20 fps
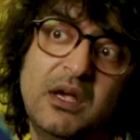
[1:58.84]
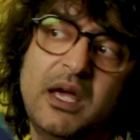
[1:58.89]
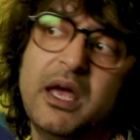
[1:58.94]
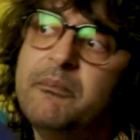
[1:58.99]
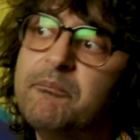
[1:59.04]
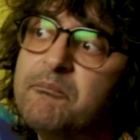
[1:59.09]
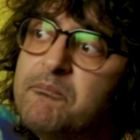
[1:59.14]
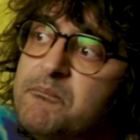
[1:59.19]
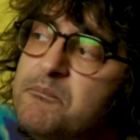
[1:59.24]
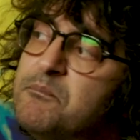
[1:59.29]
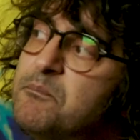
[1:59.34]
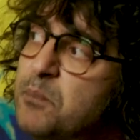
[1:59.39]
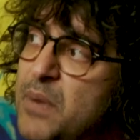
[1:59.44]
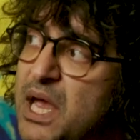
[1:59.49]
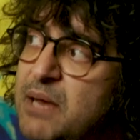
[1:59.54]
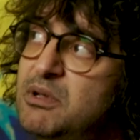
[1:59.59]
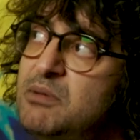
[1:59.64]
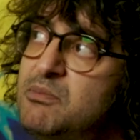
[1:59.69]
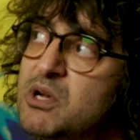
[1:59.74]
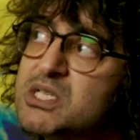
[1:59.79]
And
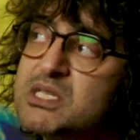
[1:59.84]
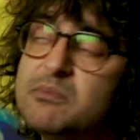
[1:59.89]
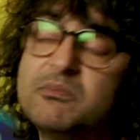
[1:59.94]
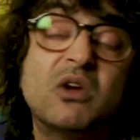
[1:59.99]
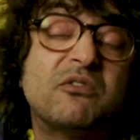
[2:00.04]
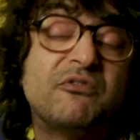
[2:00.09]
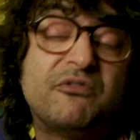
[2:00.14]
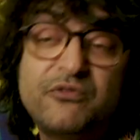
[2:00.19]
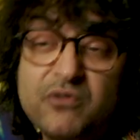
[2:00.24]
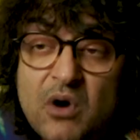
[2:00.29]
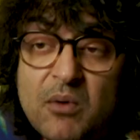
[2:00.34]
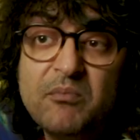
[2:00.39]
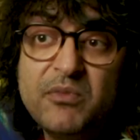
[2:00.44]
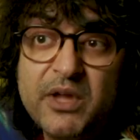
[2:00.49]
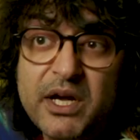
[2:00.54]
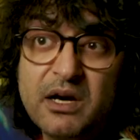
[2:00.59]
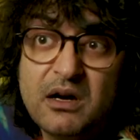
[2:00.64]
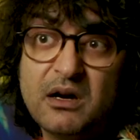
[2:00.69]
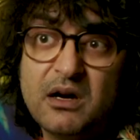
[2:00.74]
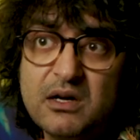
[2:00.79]
maybe because I'm not from
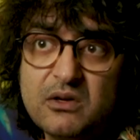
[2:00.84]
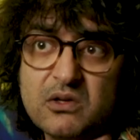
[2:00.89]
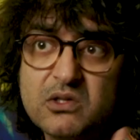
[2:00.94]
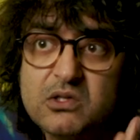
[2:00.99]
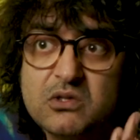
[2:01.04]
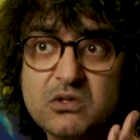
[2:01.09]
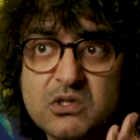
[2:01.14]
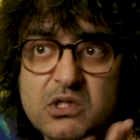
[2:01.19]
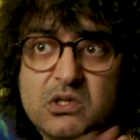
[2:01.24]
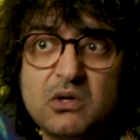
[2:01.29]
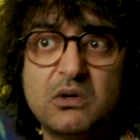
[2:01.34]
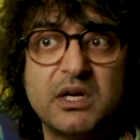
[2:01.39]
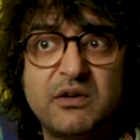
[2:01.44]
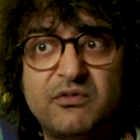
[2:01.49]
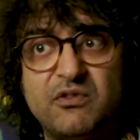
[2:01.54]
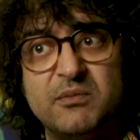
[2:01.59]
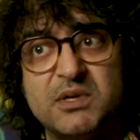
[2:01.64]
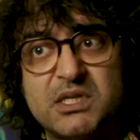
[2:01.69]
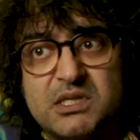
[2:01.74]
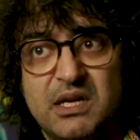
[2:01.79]
there, I also saw
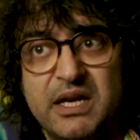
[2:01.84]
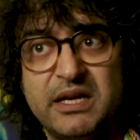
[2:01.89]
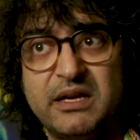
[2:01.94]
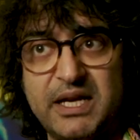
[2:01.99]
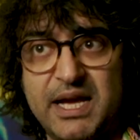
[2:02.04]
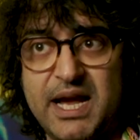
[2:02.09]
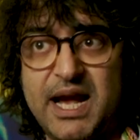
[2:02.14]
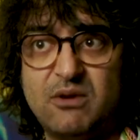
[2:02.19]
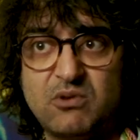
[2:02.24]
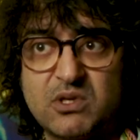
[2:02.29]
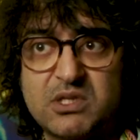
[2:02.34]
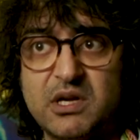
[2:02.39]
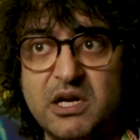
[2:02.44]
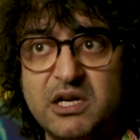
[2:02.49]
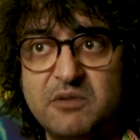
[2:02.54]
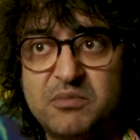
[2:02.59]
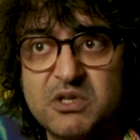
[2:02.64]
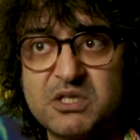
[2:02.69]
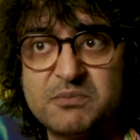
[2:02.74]
it from a slightly outside